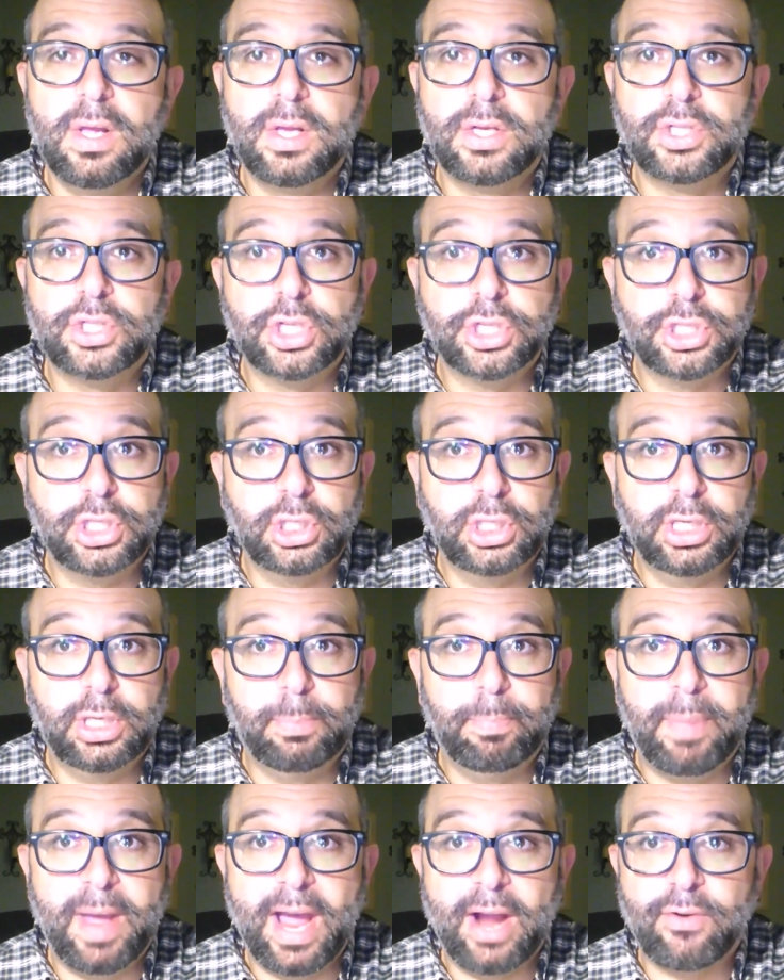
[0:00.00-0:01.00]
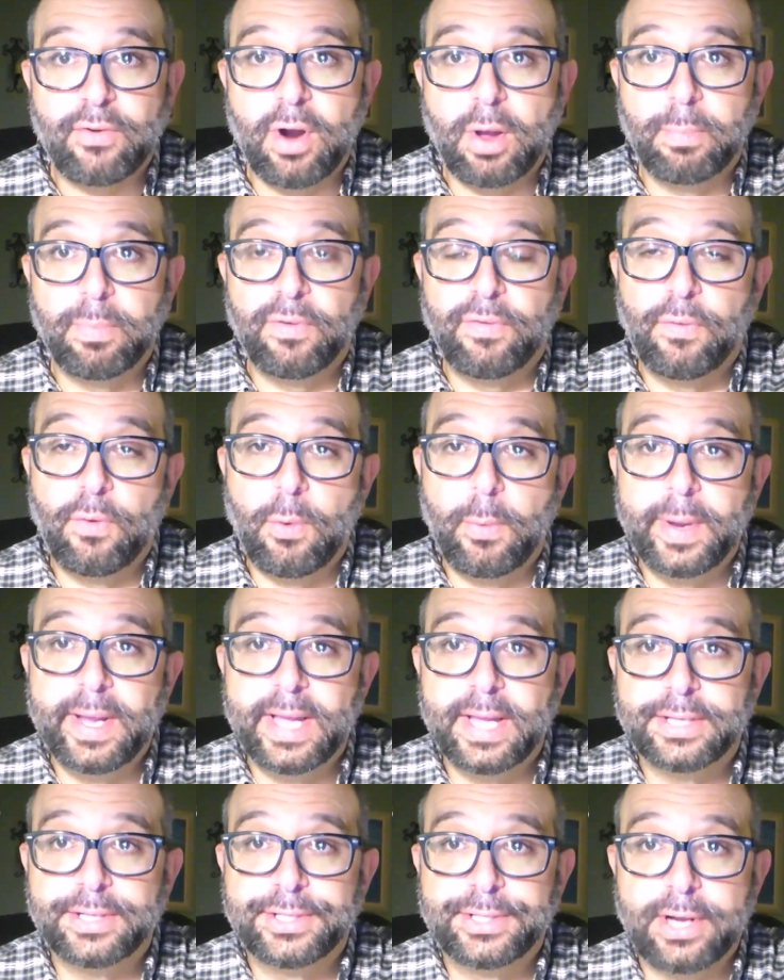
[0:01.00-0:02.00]
Just a little background before we
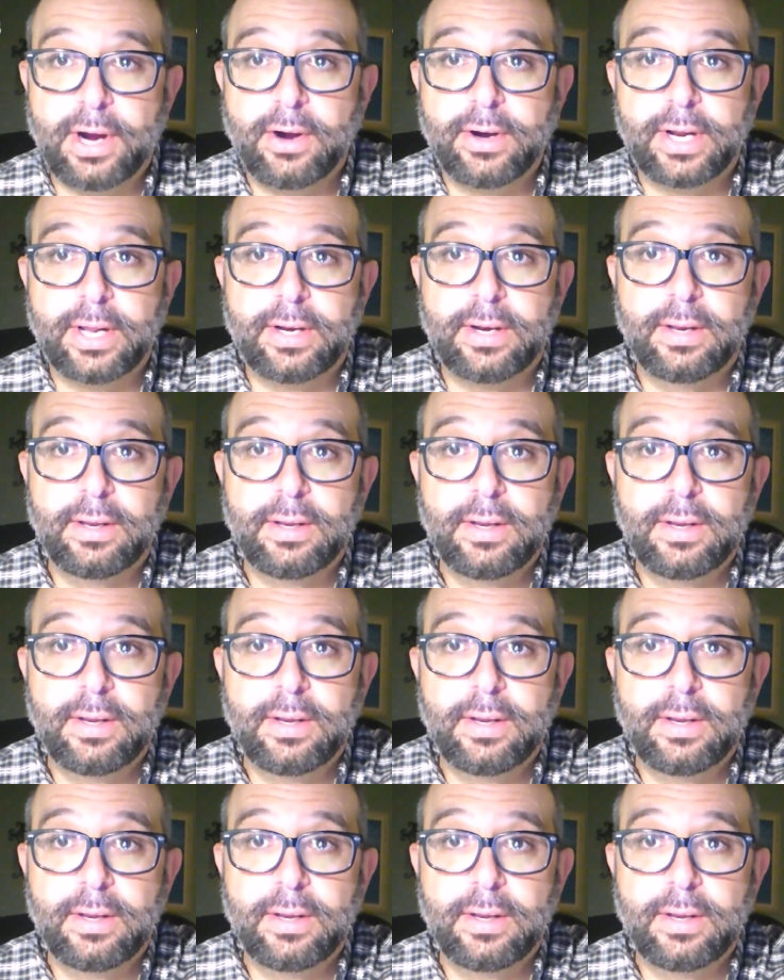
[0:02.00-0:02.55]
get started.